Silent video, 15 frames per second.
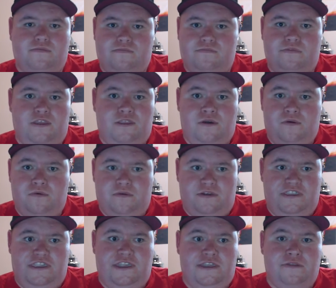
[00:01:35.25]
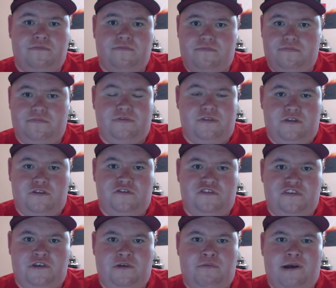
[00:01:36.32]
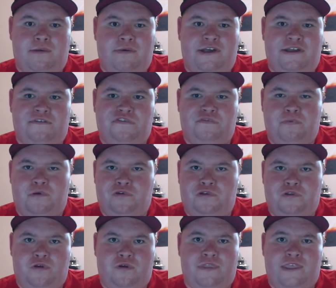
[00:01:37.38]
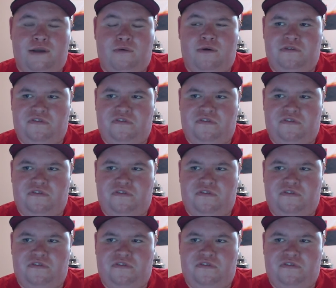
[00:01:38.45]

again, the New Zealand public have spoken on that one,